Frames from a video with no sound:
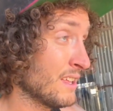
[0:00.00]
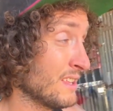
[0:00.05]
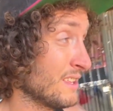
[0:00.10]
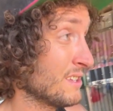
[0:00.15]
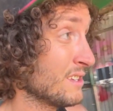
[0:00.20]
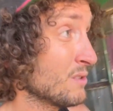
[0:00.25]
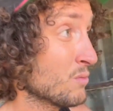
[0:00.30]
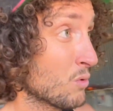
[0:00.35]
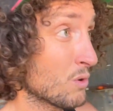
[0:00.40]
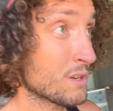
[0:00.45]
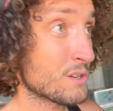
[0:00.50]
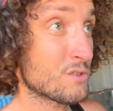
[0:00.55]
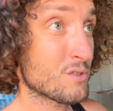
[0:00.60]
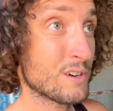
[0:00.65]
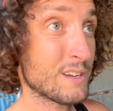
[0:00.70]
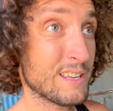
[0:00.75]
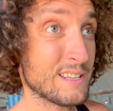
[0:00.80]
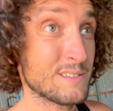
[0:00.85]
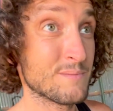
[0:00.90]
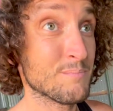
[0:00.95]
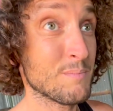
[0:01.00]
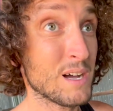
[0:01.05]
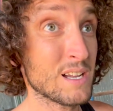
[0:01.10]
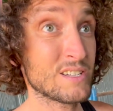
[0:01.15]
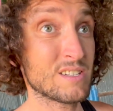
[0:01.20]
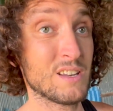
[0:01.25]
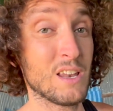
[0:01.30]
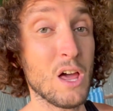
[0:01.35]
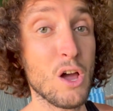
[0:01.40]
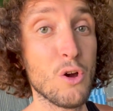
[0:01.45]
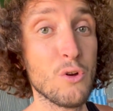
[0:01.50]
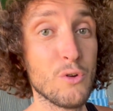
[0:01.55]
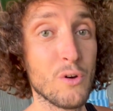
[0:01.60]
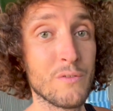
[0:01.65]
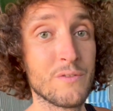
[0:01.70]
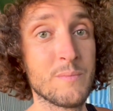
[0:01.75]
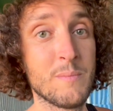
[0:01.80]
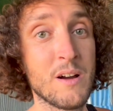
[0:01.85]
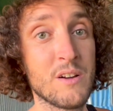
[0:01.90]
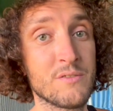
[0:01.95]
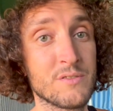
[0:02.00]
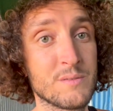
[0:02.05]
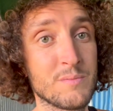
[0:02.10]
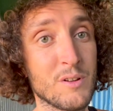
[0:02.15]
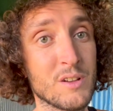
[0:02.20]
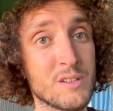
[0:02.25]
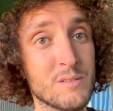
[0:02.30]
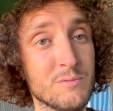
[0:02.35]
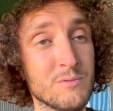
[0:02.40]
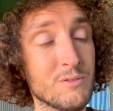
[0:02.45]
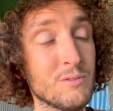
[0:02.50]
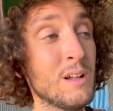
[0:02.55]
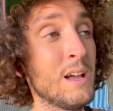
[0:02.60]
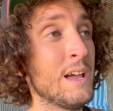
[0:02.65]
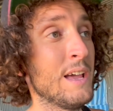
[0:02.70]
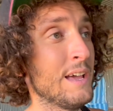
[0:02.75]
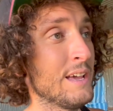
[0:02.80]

you want to try and get as much load off the motor as possible.